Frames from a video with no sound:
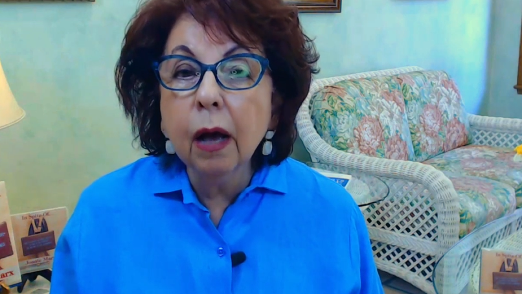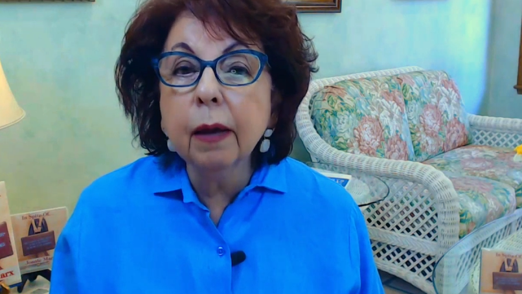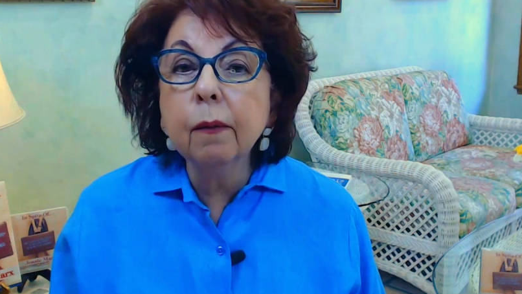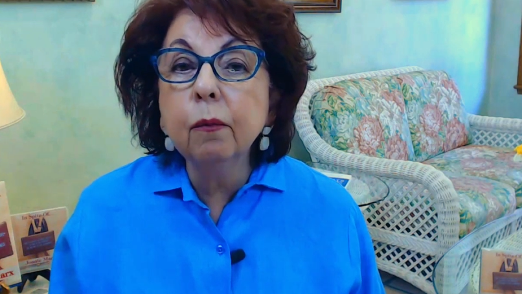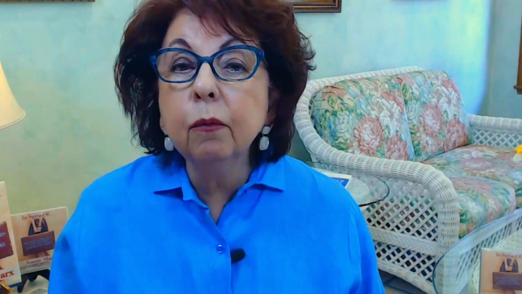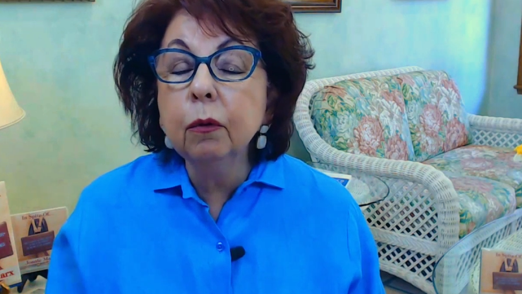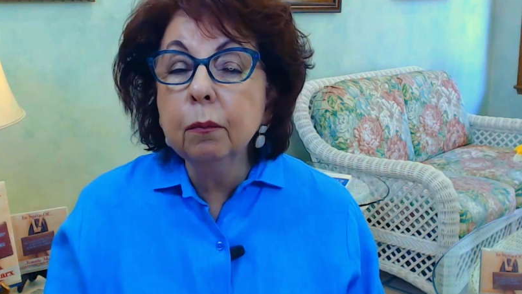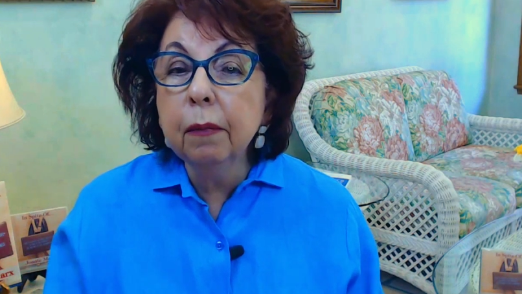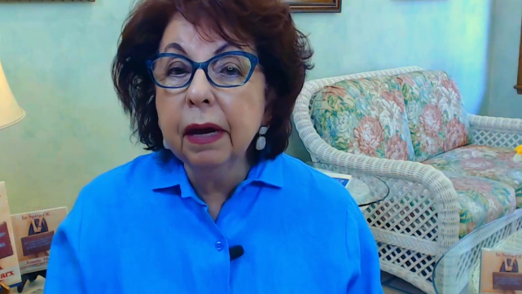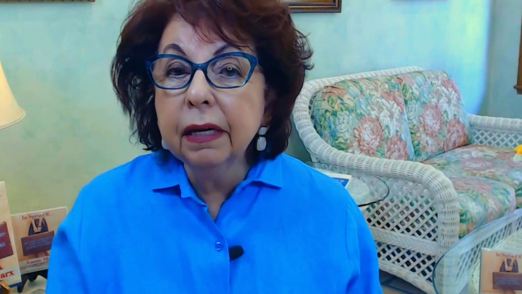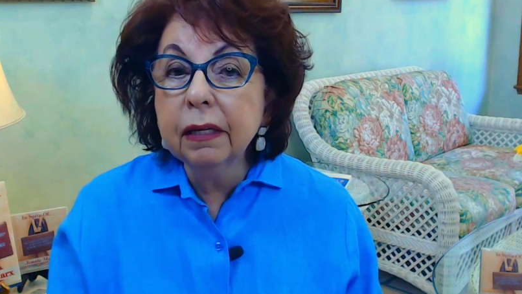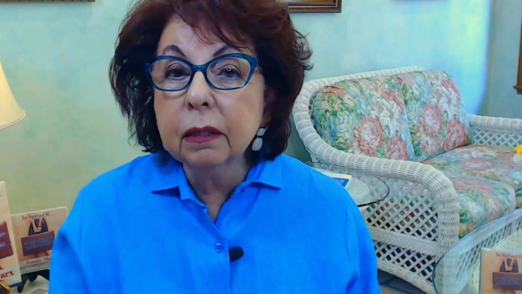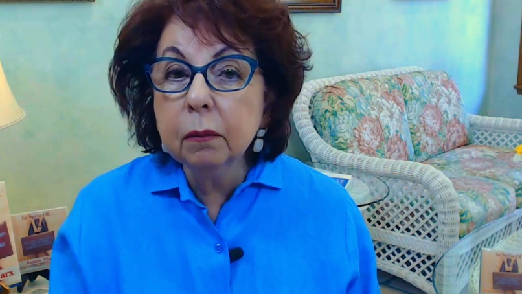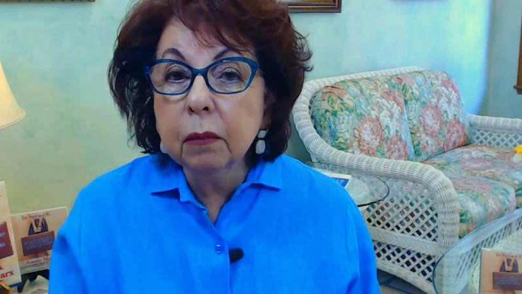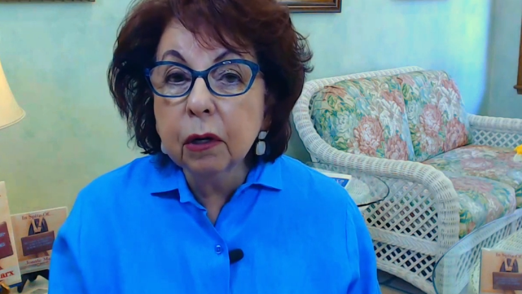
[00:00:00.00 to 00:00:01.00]
I will
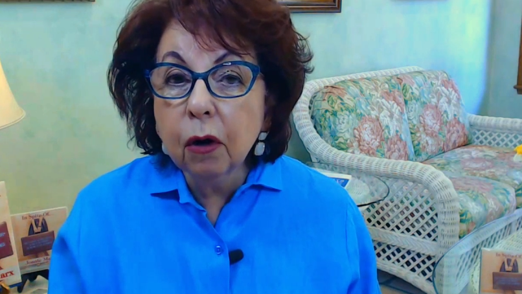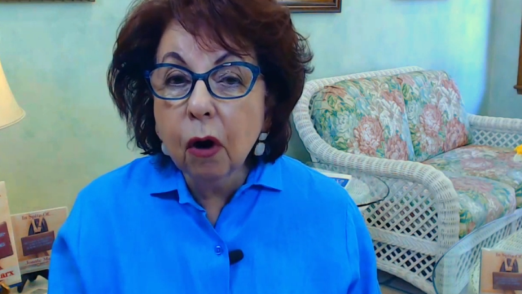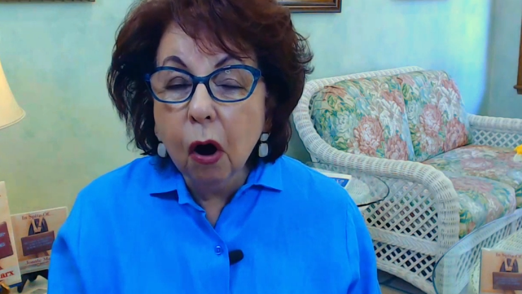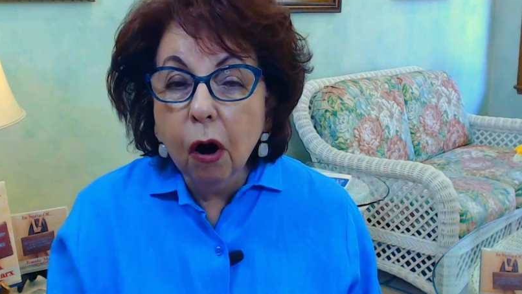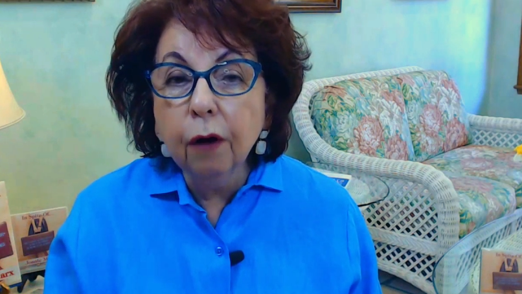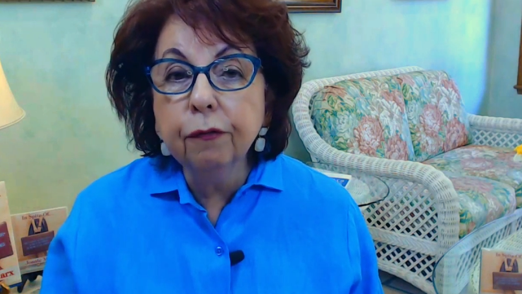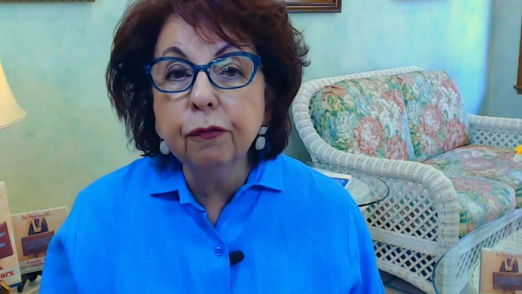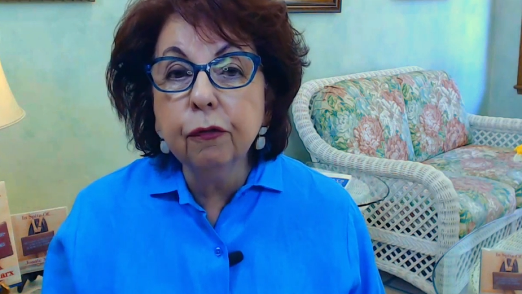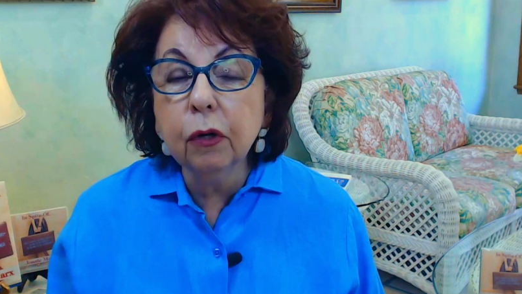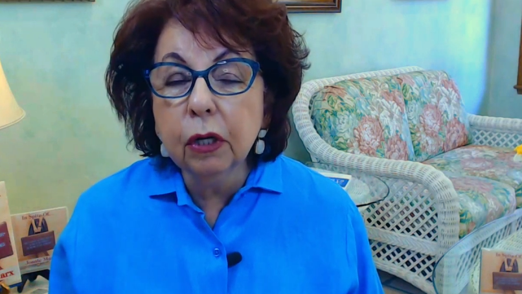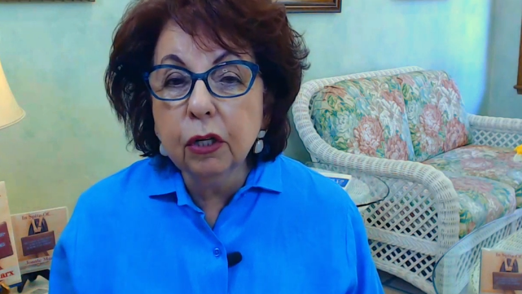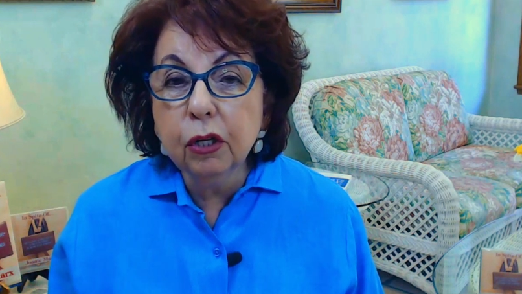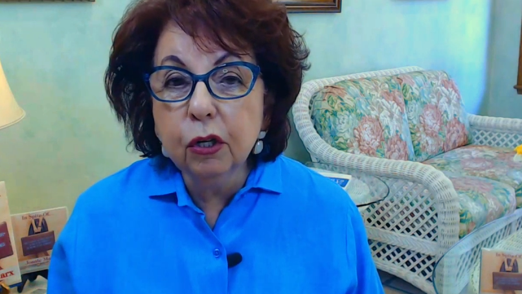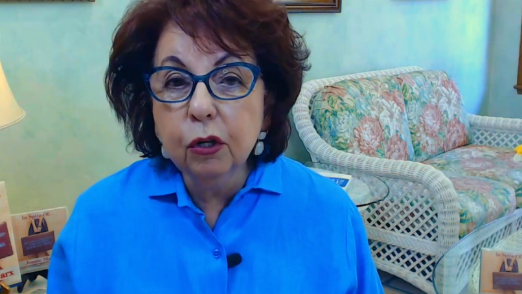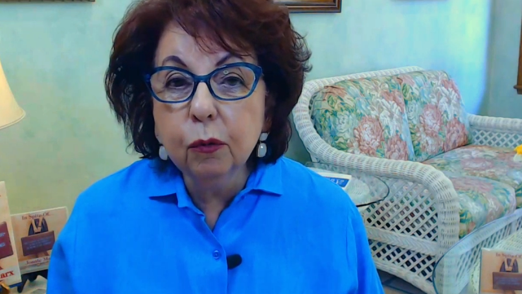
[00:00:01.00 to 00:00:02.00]
make them an
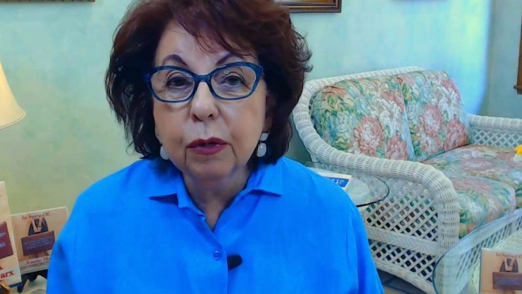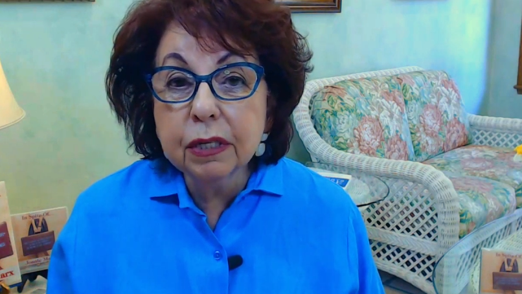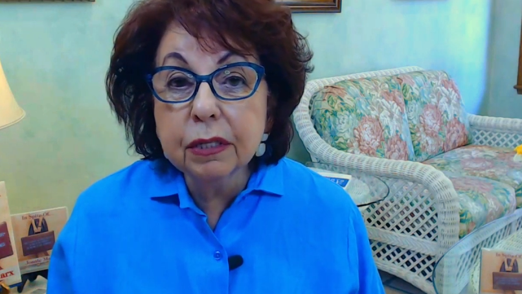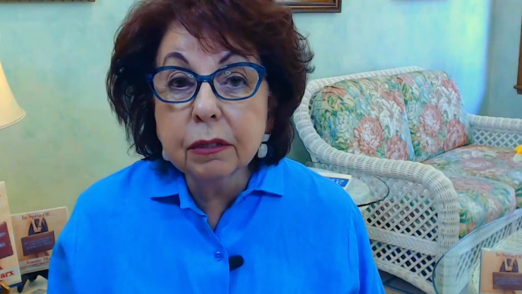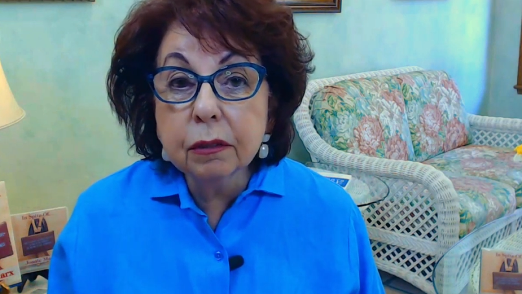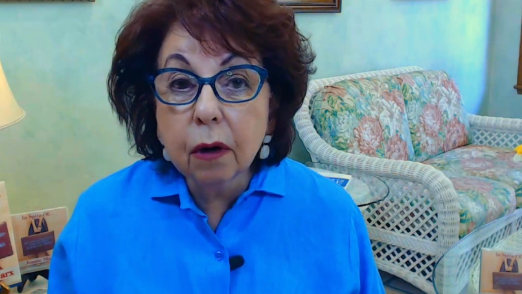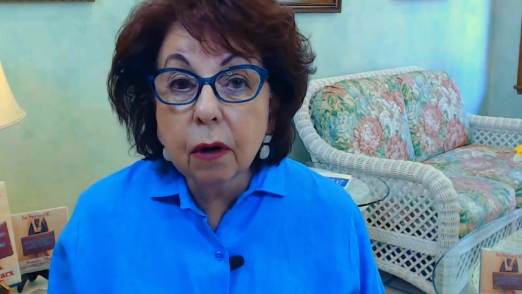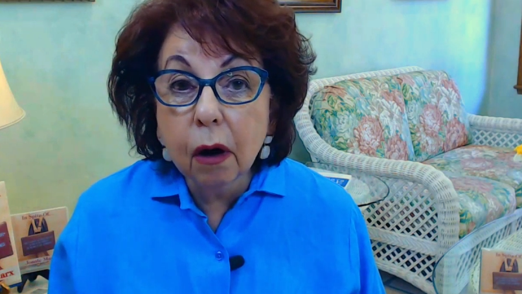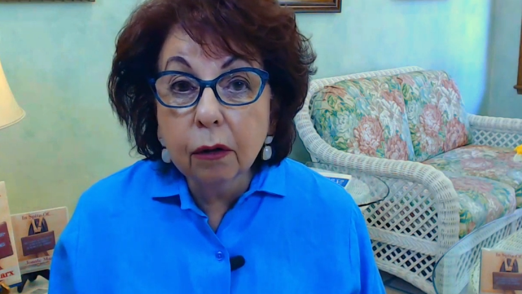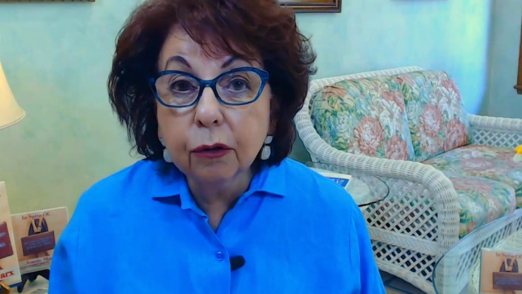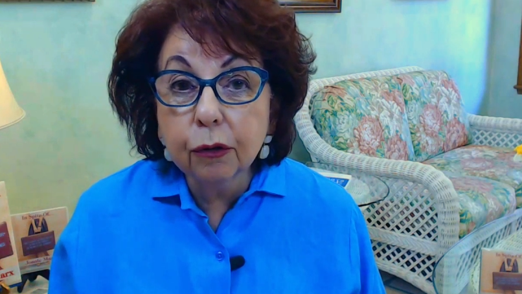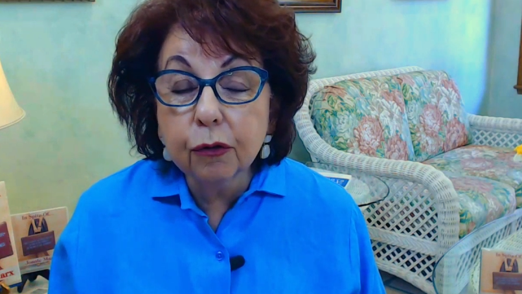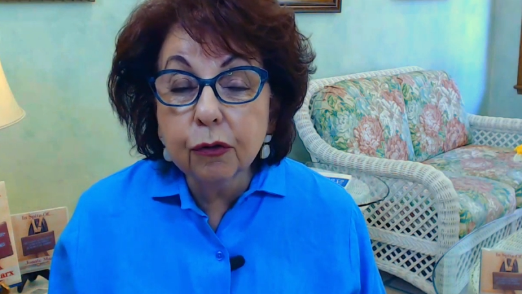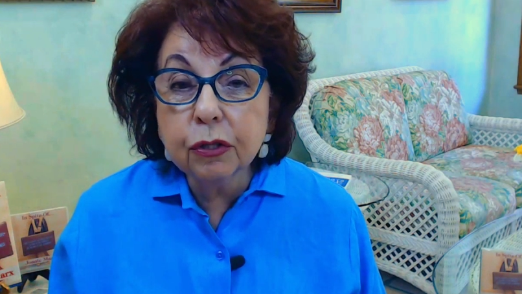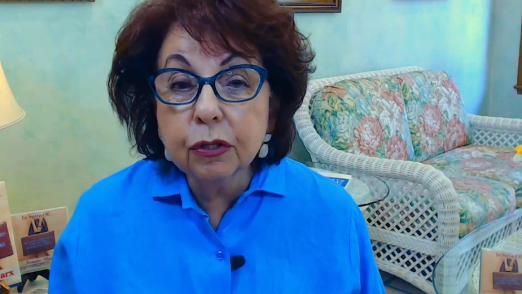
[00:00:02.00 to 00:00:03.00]
offer in US
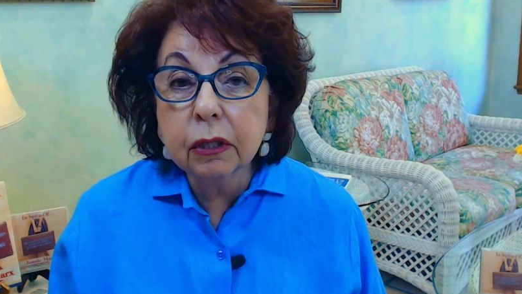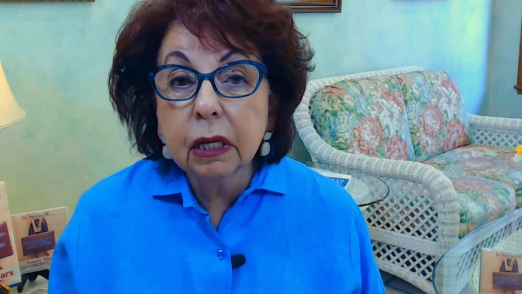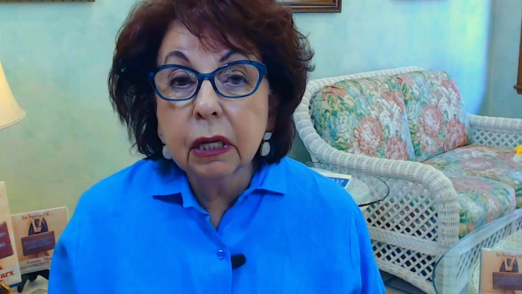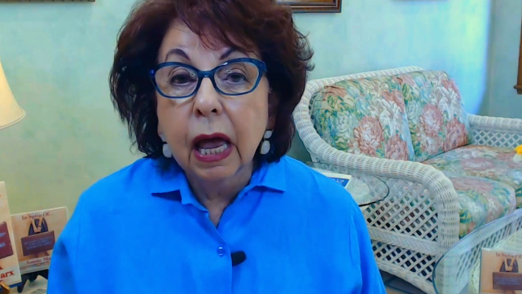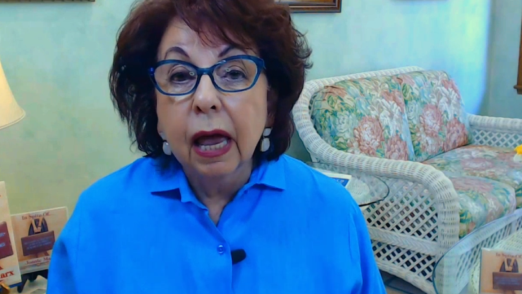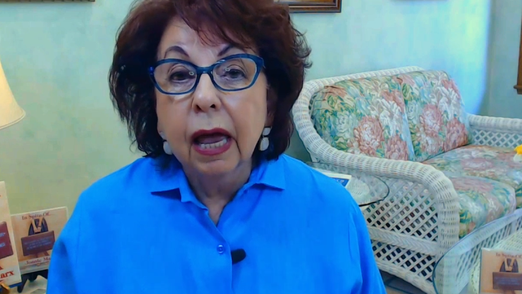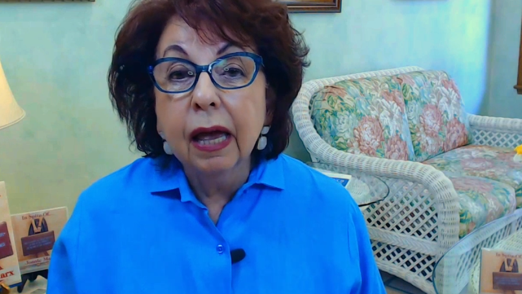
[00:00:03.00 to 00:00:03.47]
dollars.